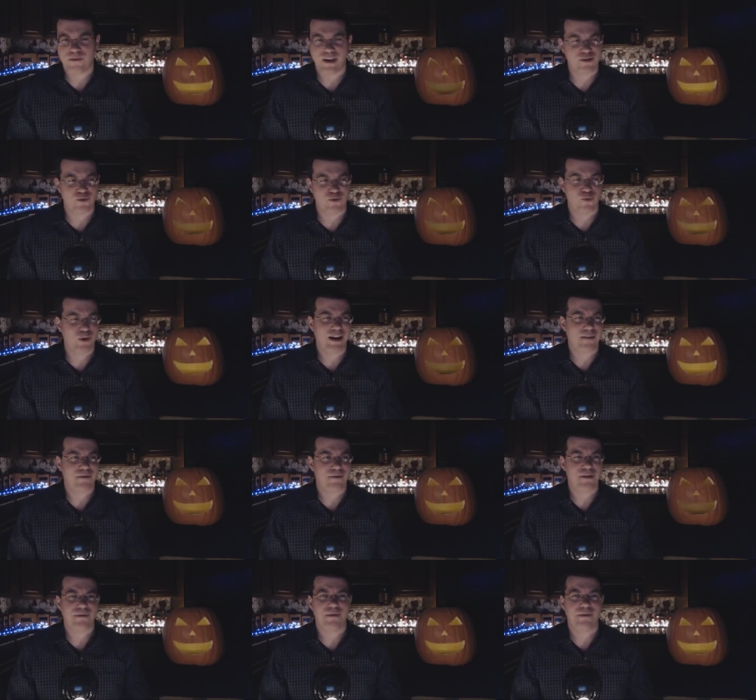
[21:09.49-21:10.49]
fans would
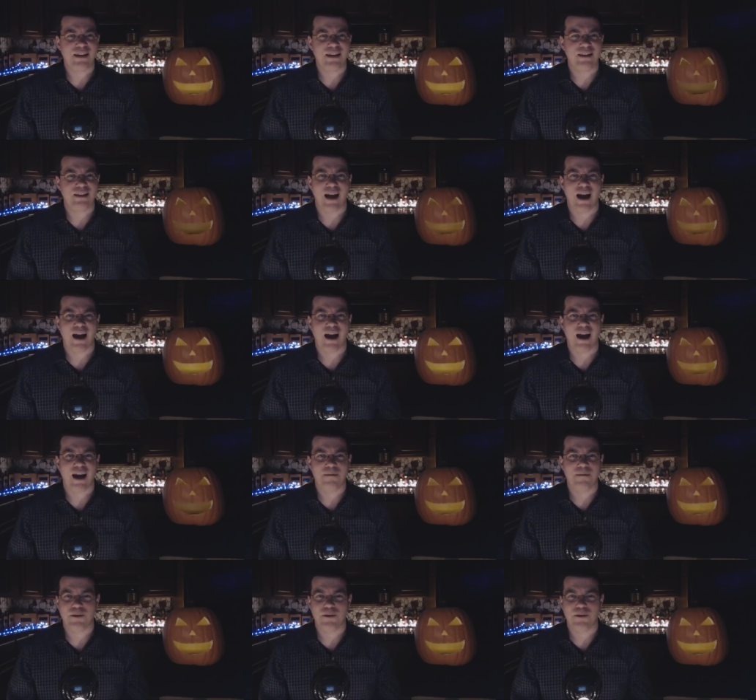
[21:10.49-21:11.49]
never even make the
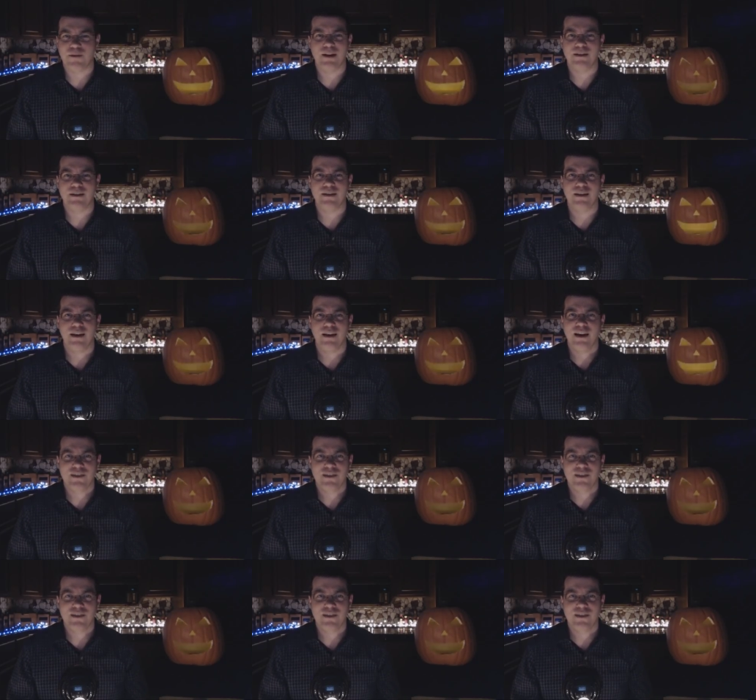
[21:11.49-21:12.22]
time commitment